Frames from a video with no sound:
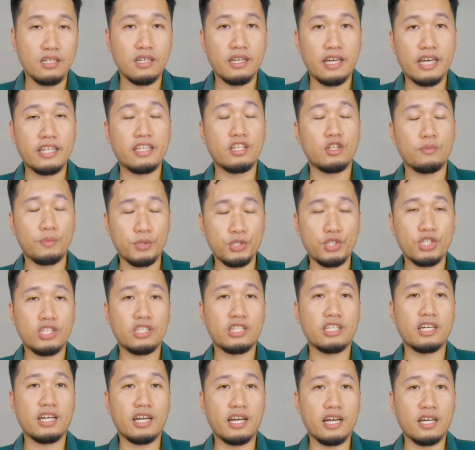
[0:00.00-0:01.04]
I had an
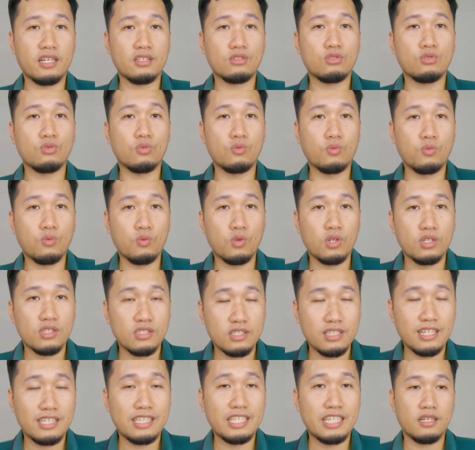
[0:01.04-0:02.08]
opportunity nga to
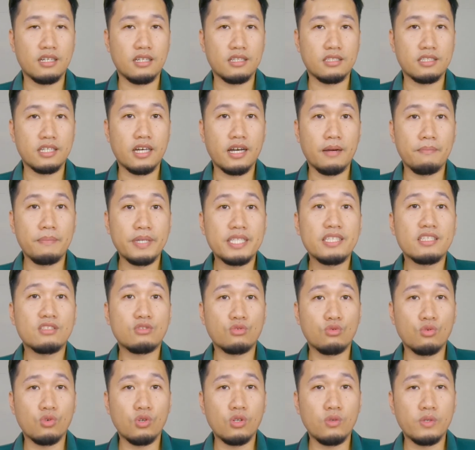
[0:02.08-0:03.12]
study sa business school,